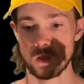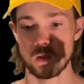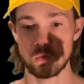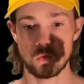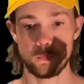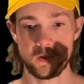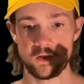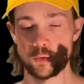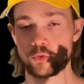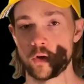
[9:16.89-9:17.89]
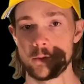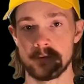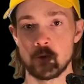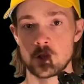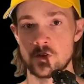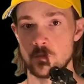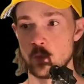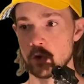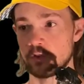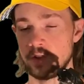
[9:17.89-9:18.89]
oh, please subscribe before you've even
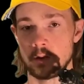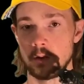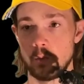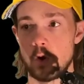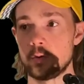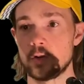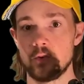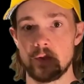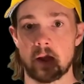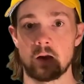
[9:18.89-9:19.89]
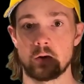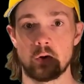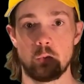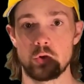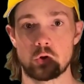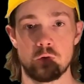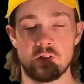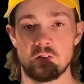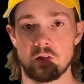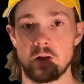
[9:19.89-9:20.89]
watched it. Why would I do that? I don't know what your
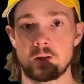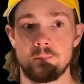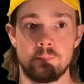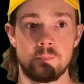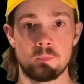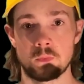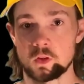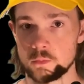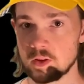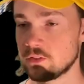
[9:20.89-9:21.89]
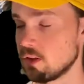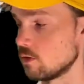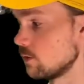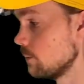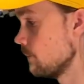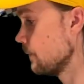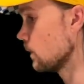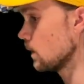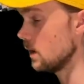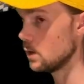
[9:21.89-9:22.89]
content's like. Doesn't make sense.
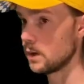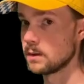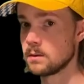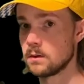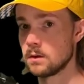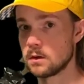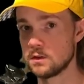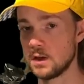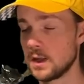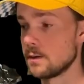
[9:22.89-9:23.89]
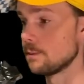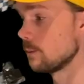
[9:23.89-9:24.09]
Anyway, see you later.